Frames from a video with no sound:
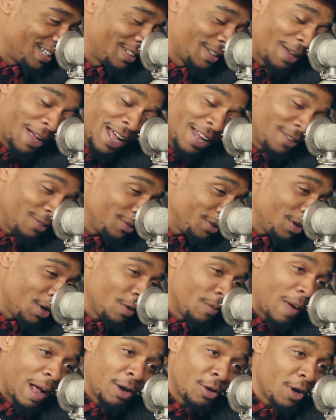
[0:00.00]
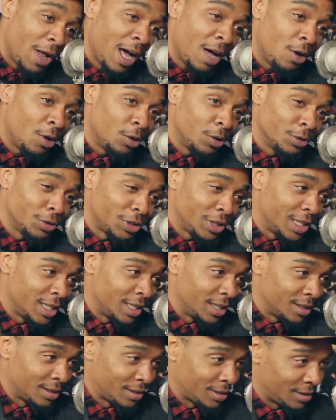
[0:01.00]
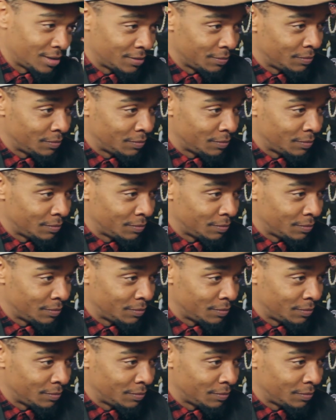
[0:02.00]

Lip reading: I don't know how old she is.